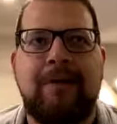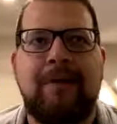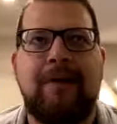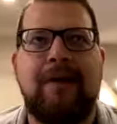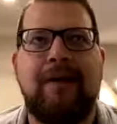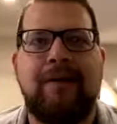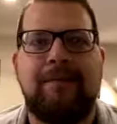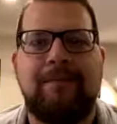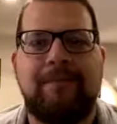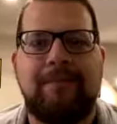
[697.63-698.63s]

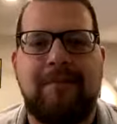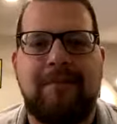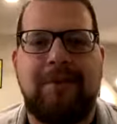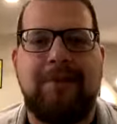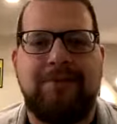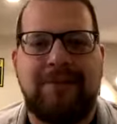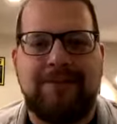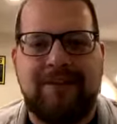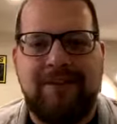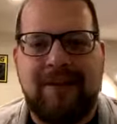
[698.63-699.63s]
go to
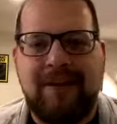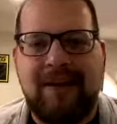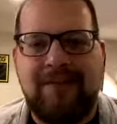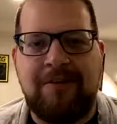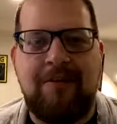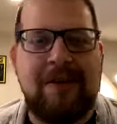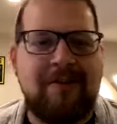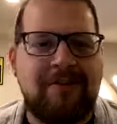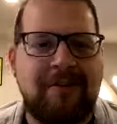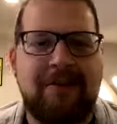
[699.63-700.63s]
church on Sundays, to be in
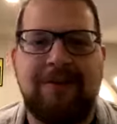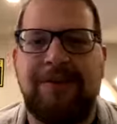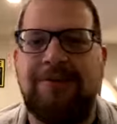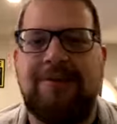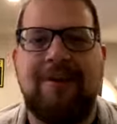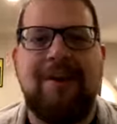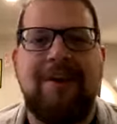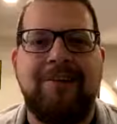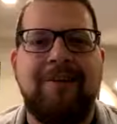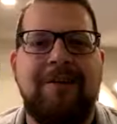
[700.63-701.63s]
small groups, to
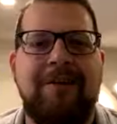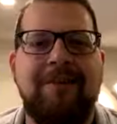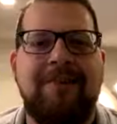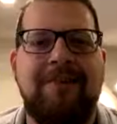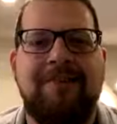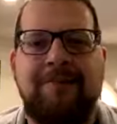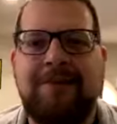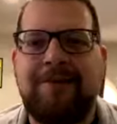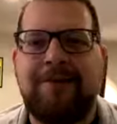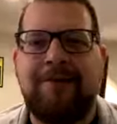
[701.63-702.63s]
do all these things that we
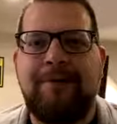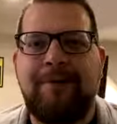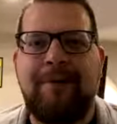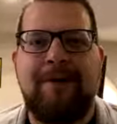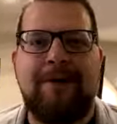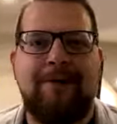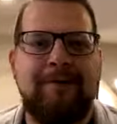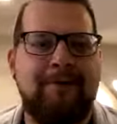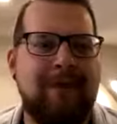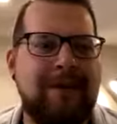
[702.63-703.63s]
do
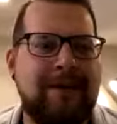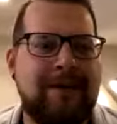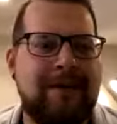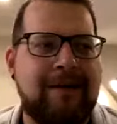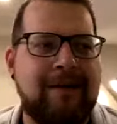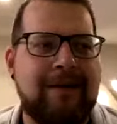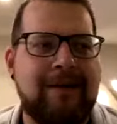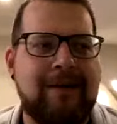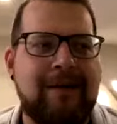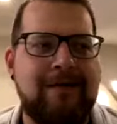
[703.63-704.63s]
when we
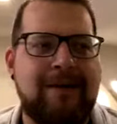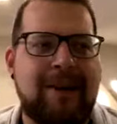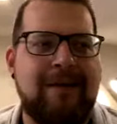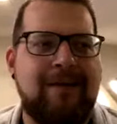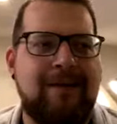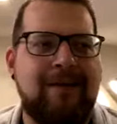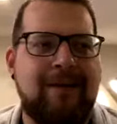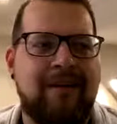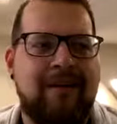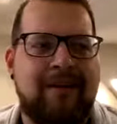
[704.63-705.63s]
come together
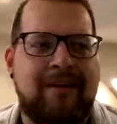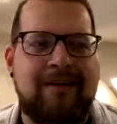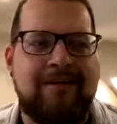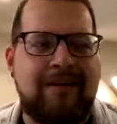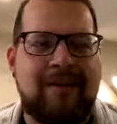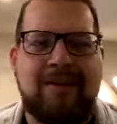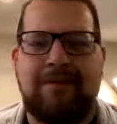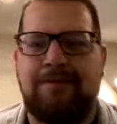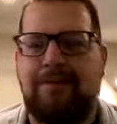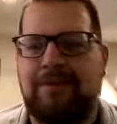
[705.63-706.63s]
on
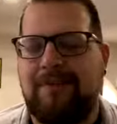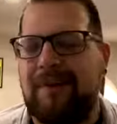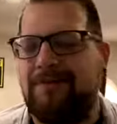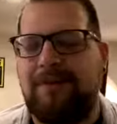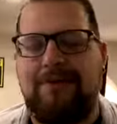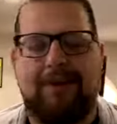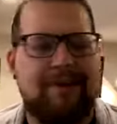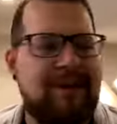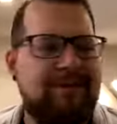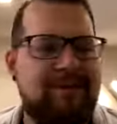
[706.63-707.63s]
Sundays and Wednesdays, whatever other
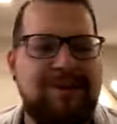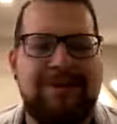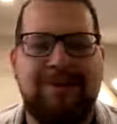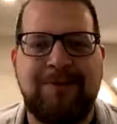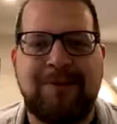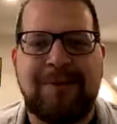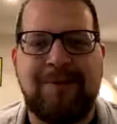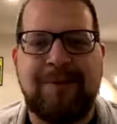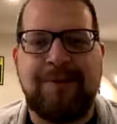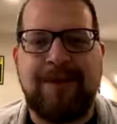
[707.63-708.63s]
days we meet during the week,
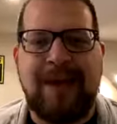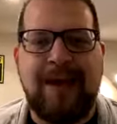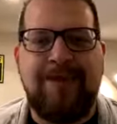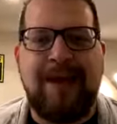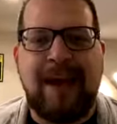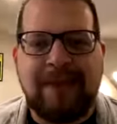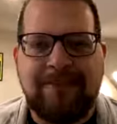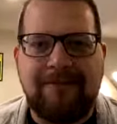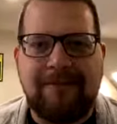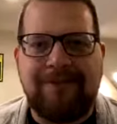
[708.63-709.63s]
but that we have an
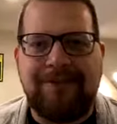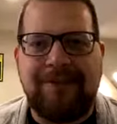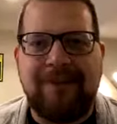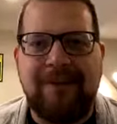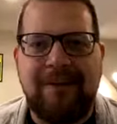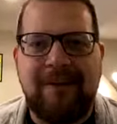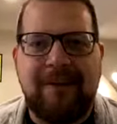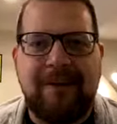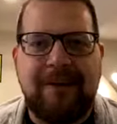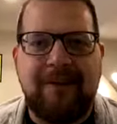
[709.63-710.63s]
active mission
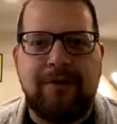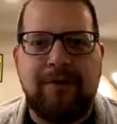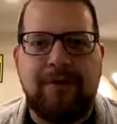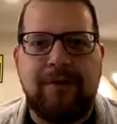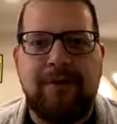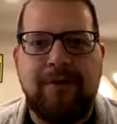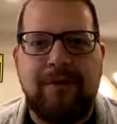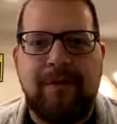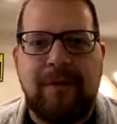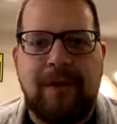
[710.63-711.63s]
in the world
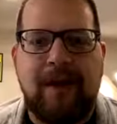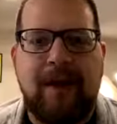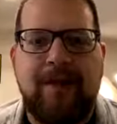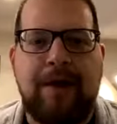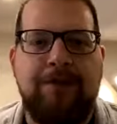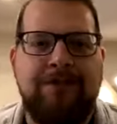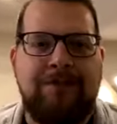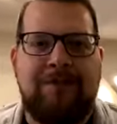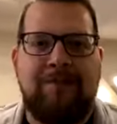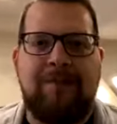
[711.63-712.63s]
that was
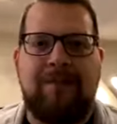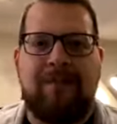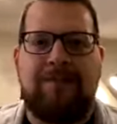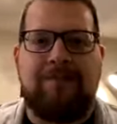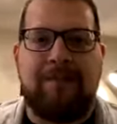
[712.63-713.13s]
determined